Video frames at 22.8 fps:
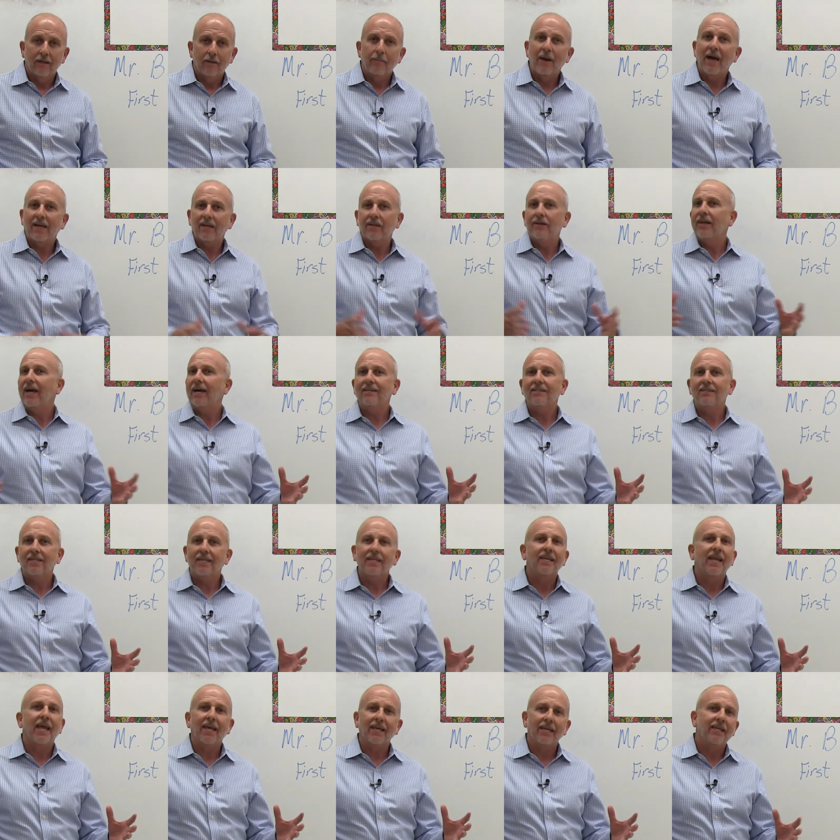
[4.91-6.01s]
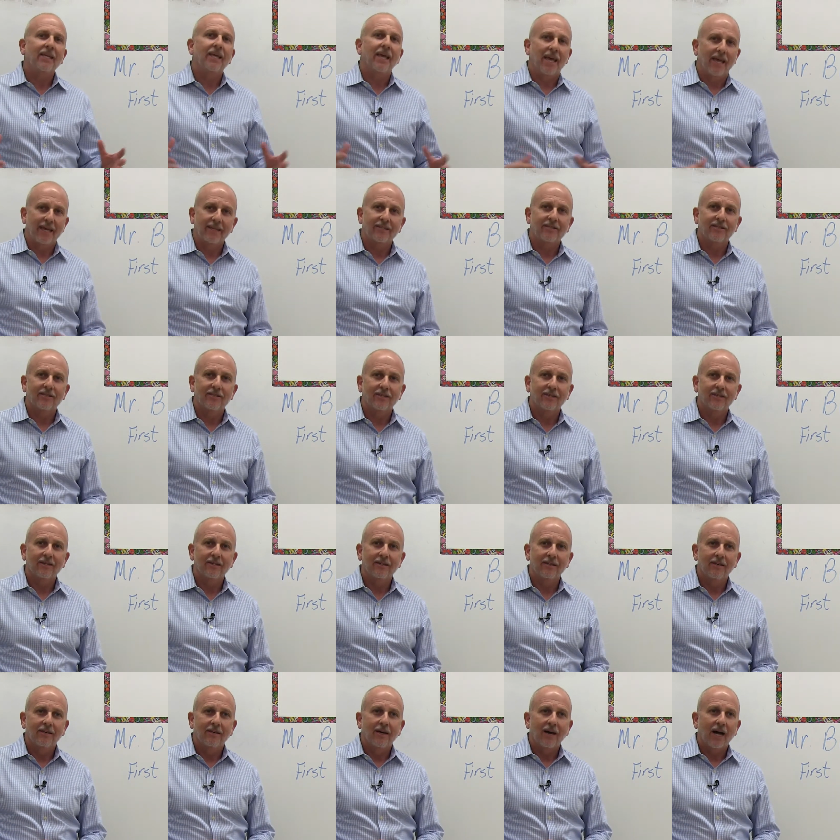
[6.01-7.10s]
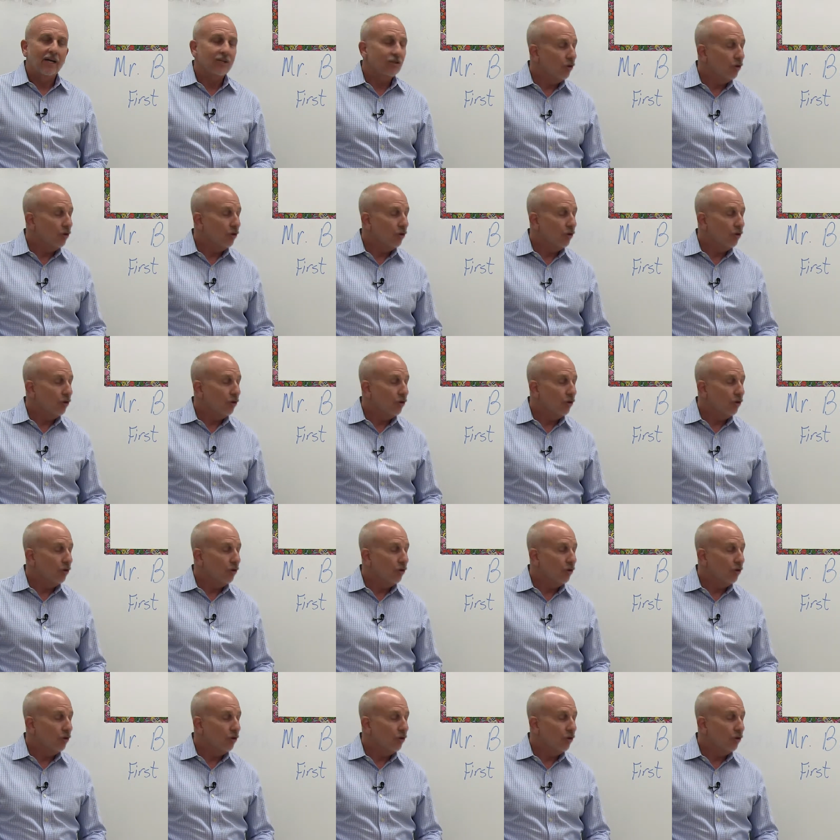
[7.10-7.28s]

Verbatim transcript: Back in 1988, I